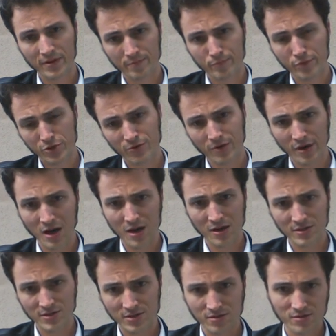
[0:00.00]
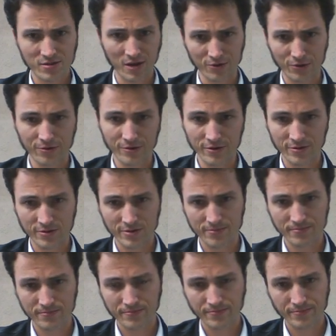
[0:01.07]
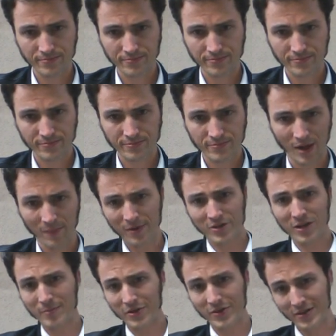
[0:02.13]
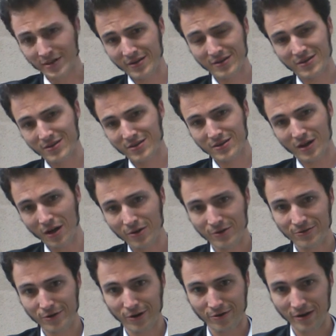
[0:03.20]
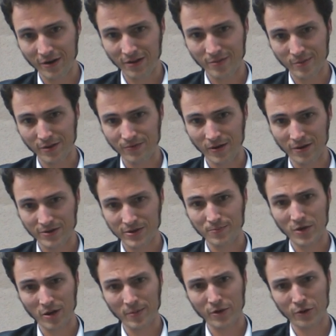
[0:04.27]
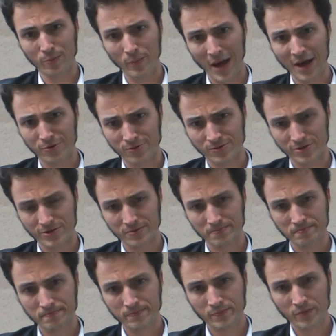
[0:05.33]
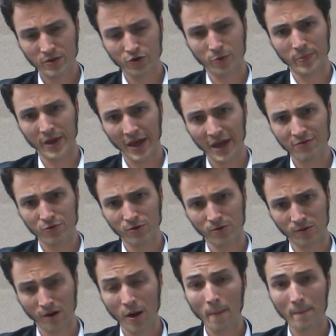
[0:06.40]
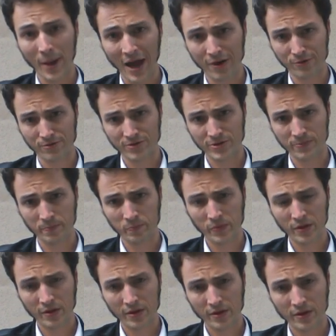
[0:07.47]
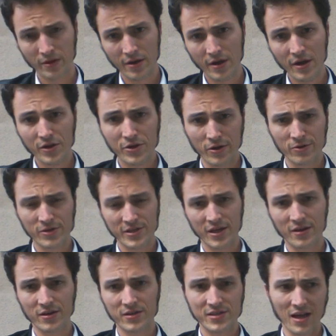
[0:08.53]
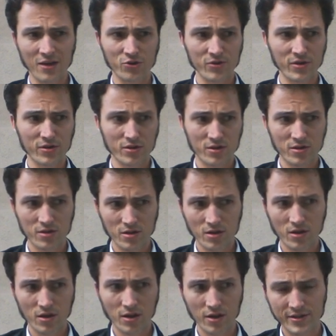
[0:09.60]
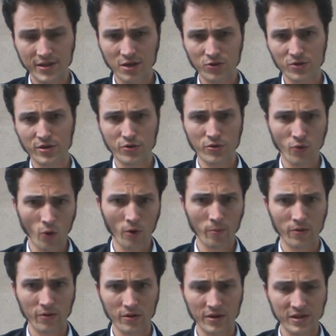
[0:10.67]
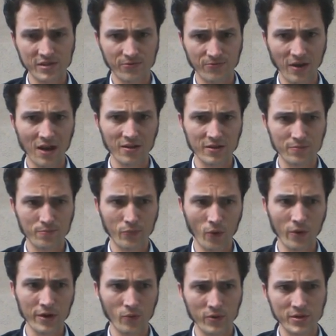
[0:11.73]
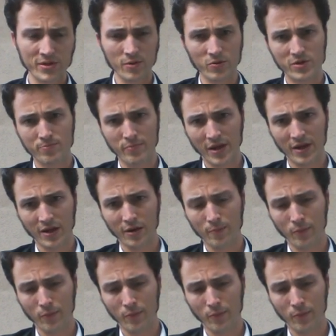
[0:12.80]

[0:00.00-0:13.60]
Bushra Nas, Dr. Cruz. I'm not talking about the color of your Crayola, motherfuckers. I'm talking about your patterns. Your behavioral patterns. Do you understand? It's actually normal. It's a valid point when someone's making a